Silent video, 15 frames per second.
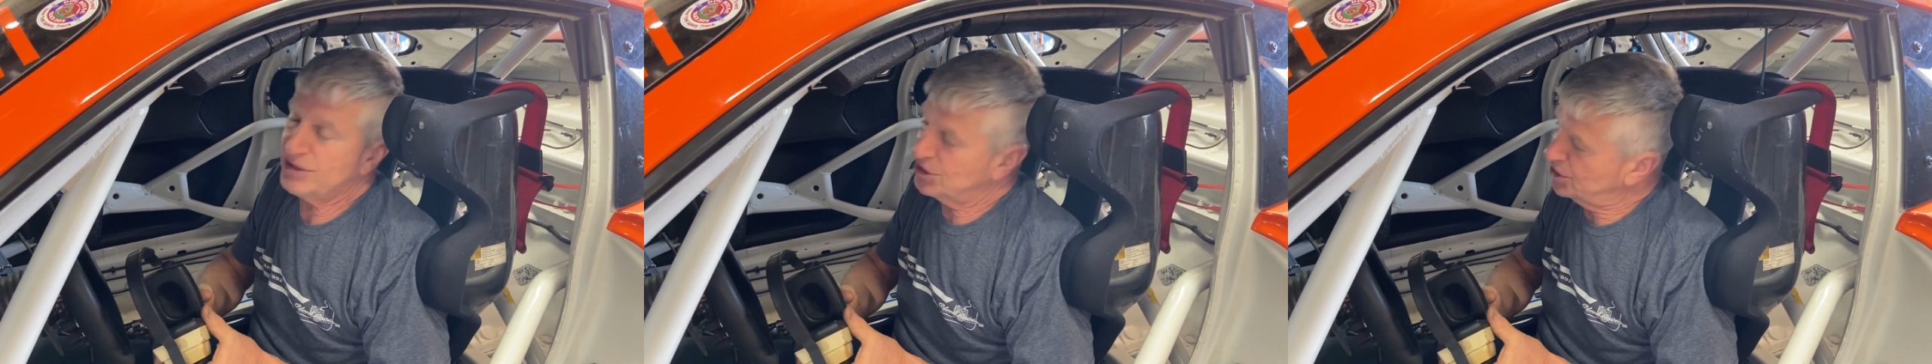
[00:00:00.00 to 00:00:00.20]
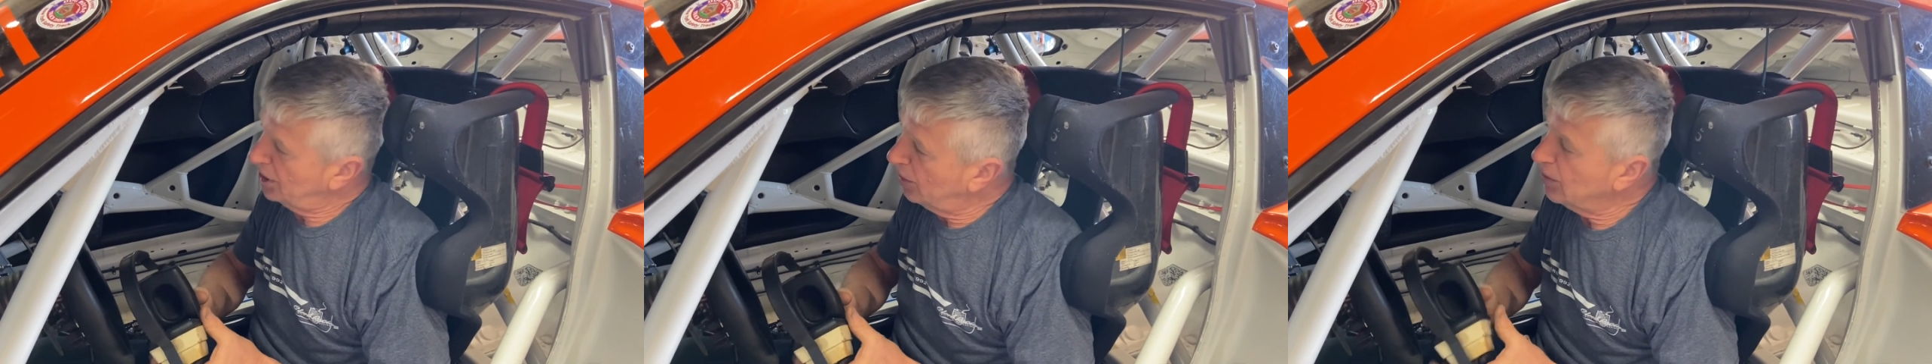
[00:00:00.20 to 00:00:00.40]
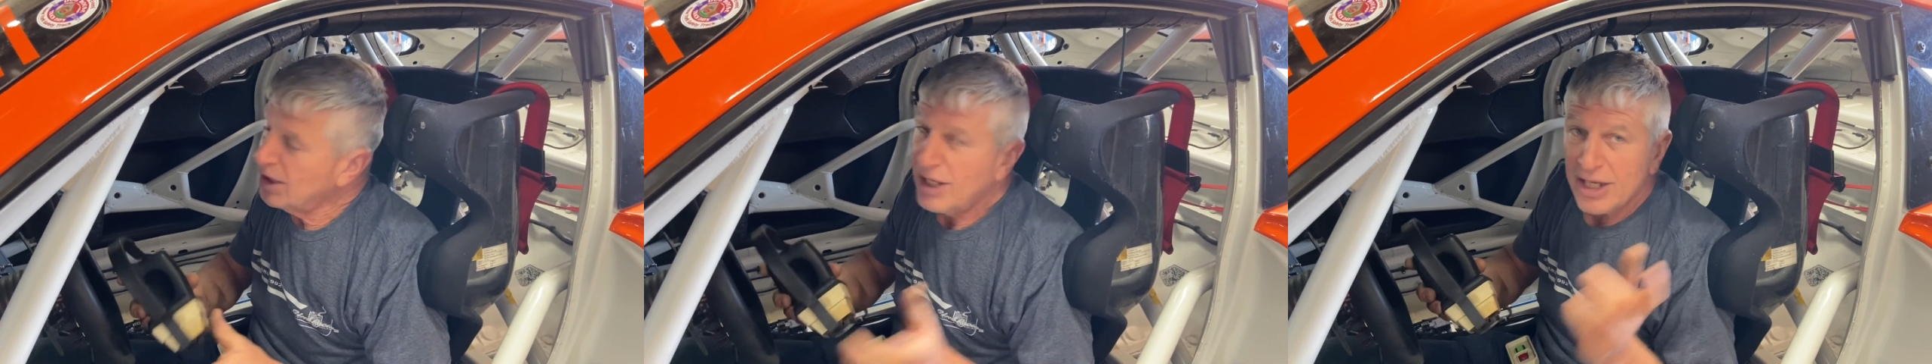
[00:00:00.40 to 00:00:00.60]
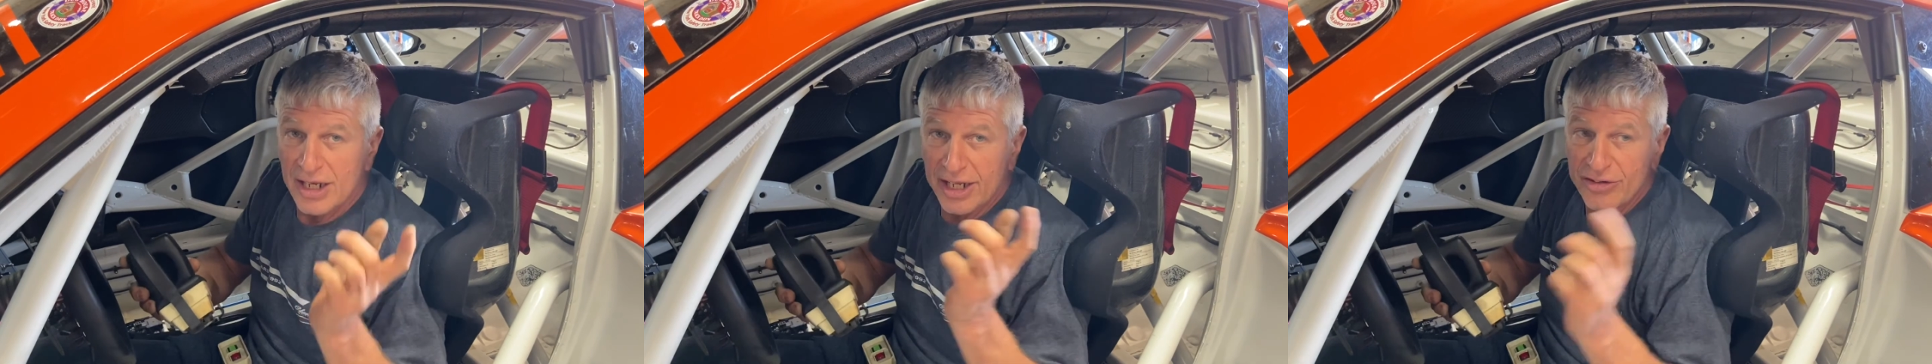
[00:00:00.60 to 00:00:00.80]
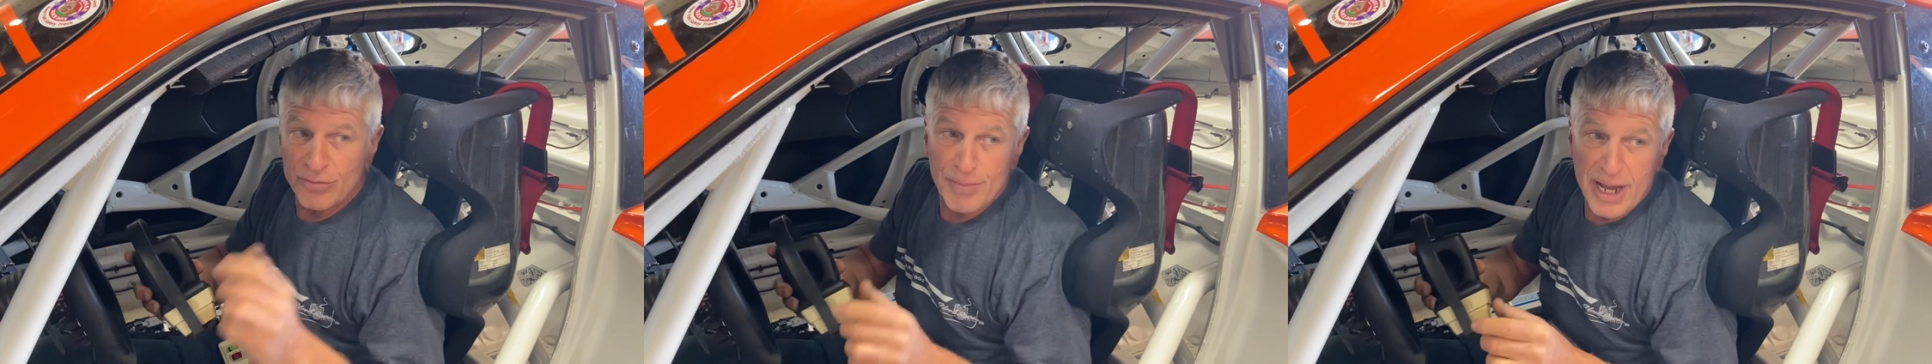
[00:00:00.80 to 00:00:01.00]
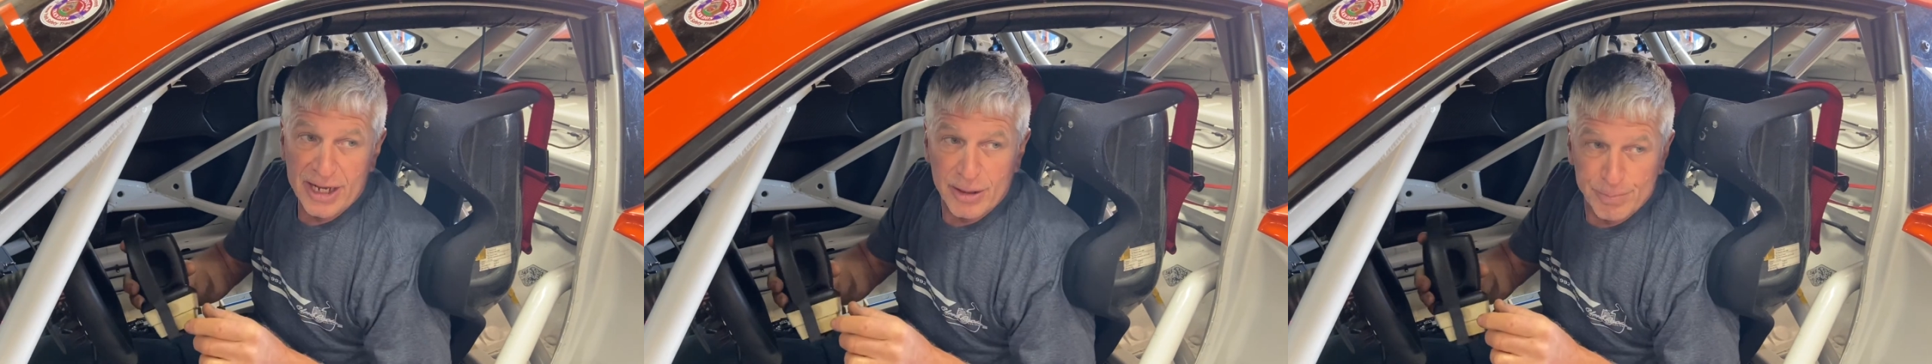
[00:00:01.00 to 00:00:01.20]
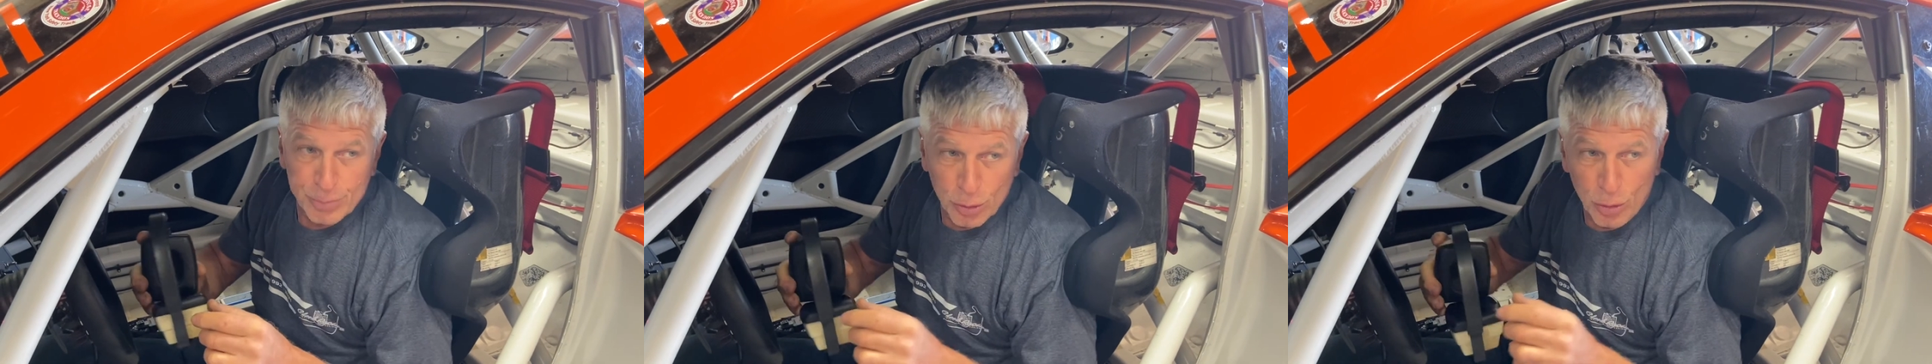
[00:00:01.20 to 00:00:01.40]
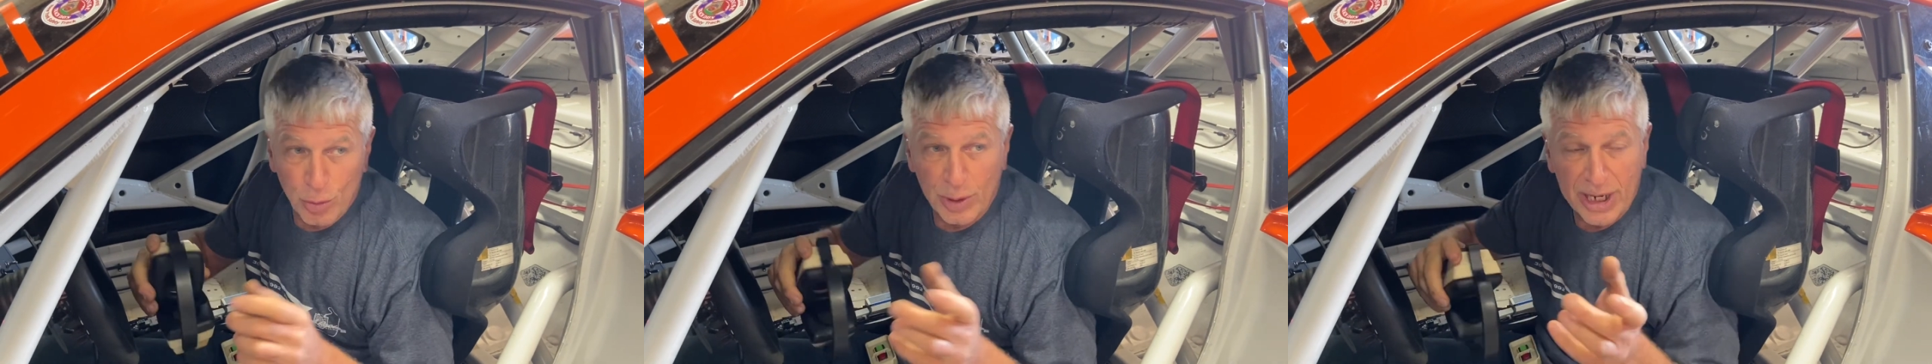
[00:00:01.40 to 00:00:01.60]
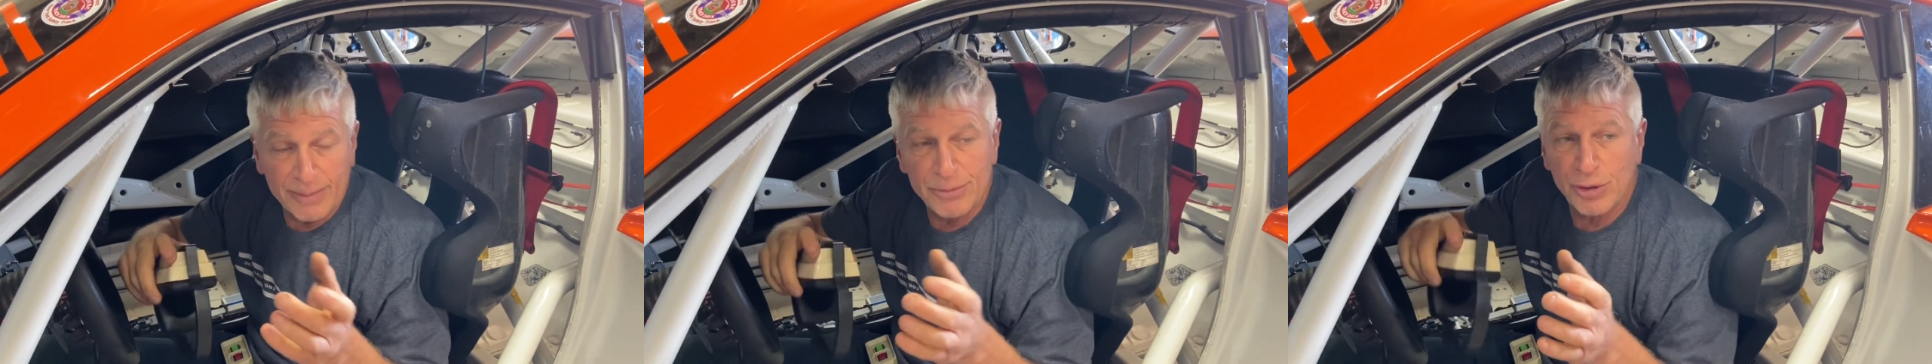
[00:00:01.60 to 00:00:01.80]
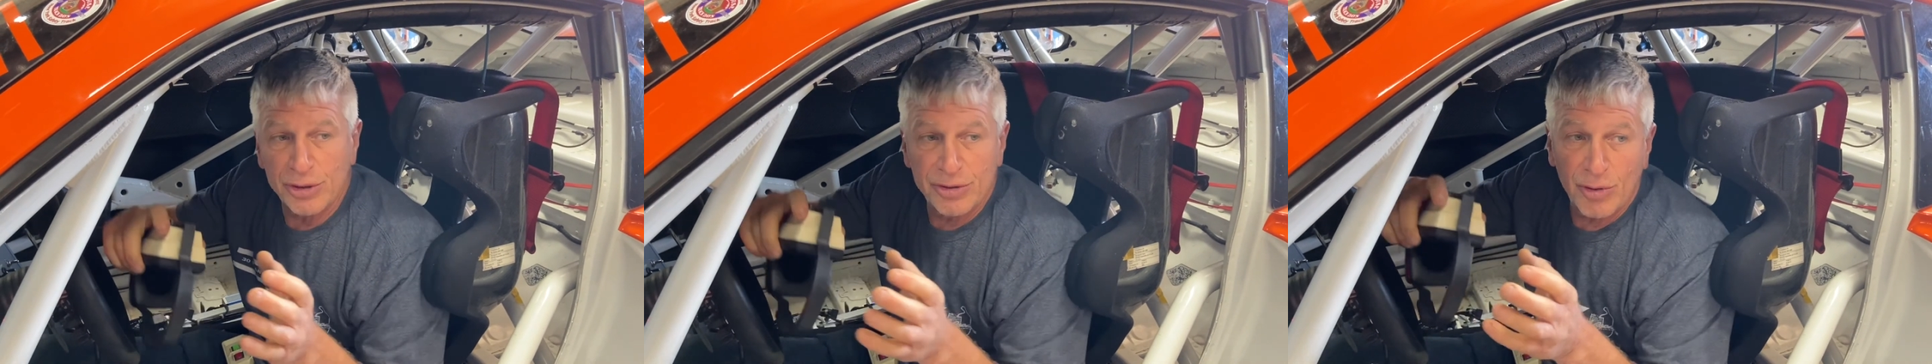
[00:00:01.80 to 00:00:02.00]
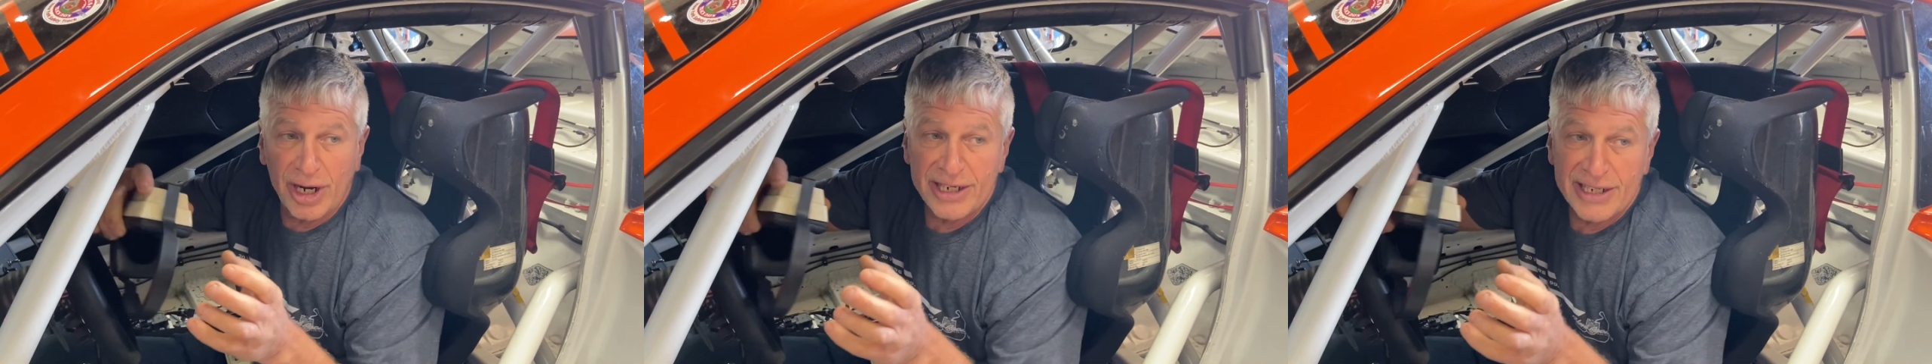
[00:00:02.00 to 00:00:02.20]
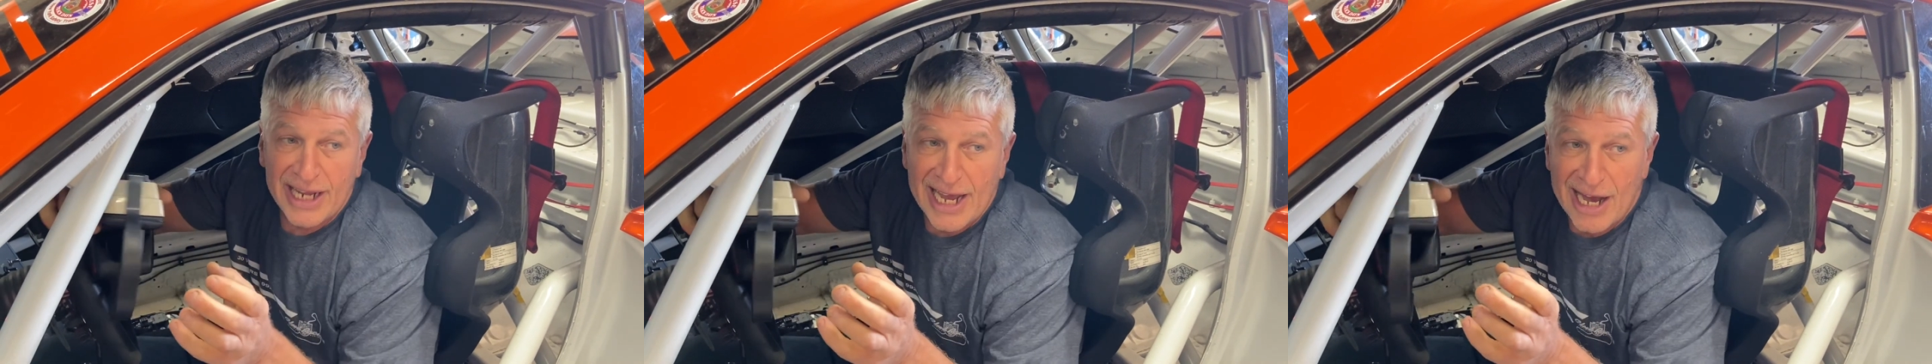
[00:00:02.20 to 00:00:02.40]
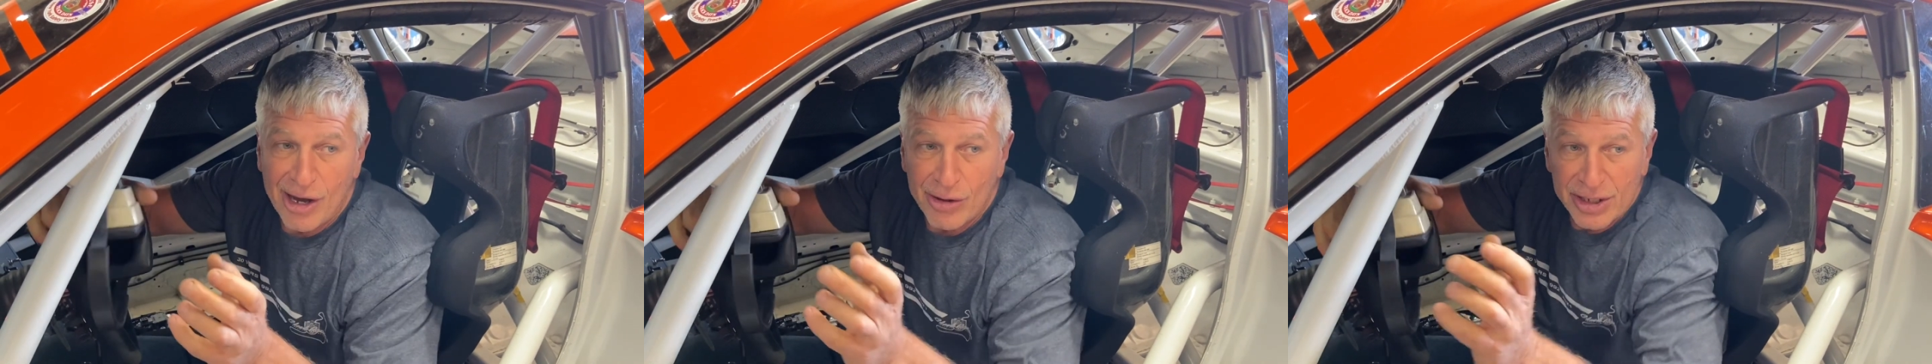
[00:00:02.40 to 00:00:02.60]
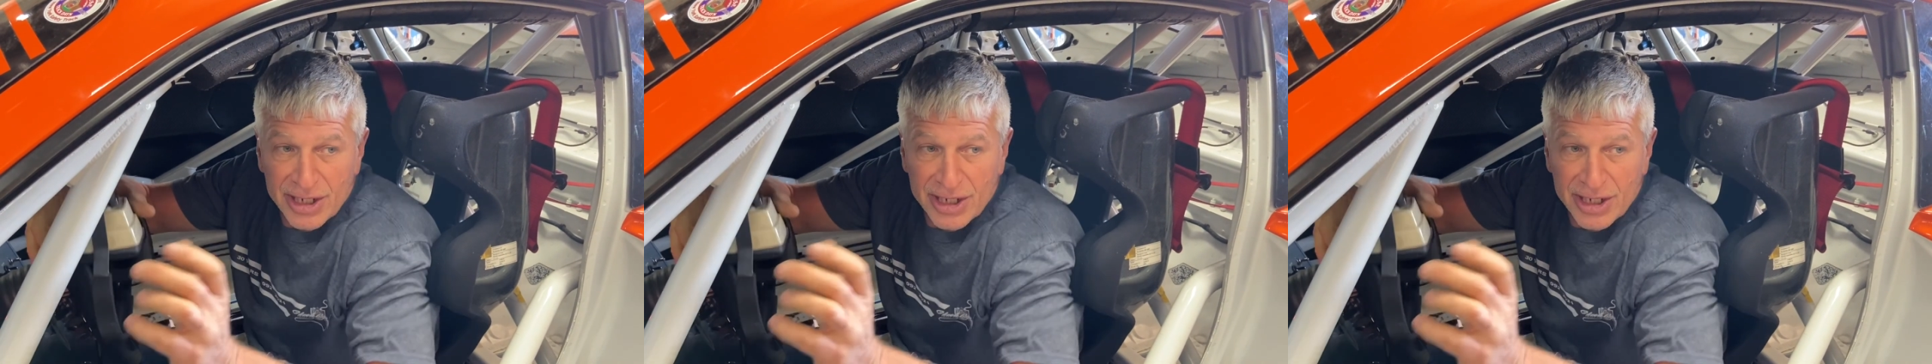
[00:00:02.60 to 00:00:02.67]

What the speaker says: So let's make a pull. What I'm doing right now